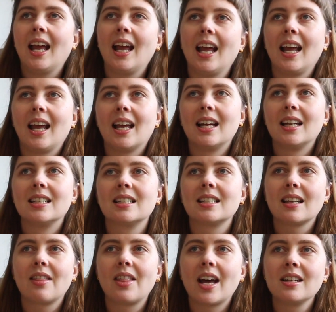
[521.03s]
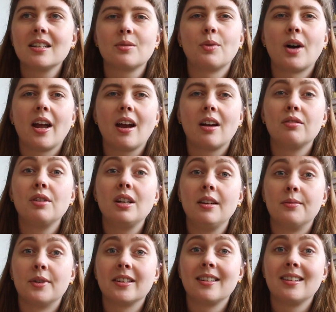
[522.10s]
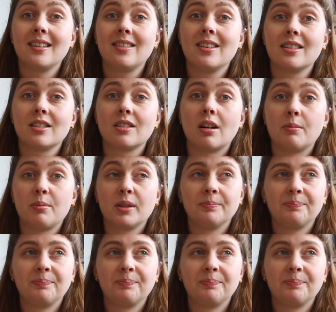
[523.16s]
And that is why I really want to knit this top.